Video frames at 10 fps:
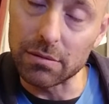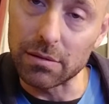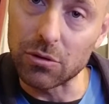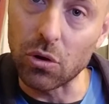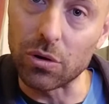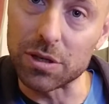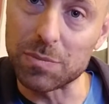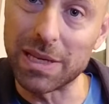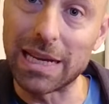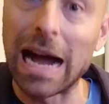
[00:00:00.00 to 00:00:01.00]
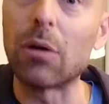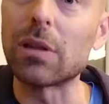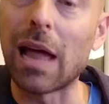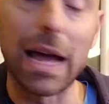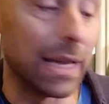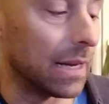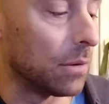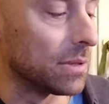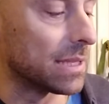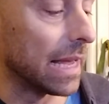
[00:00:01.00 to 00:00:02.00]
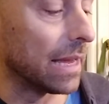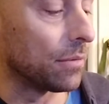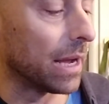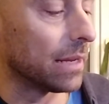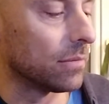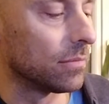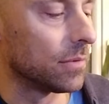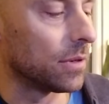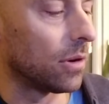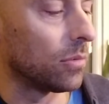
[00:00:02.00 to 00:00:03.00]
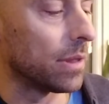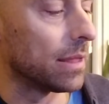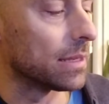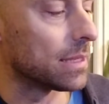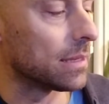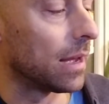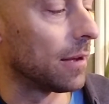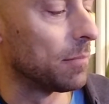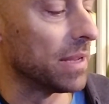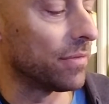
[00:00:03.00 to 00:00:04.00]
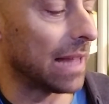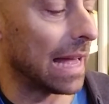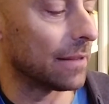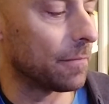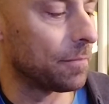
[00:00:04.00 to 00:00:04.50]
chord is being outlined, I would say, right? With this B flat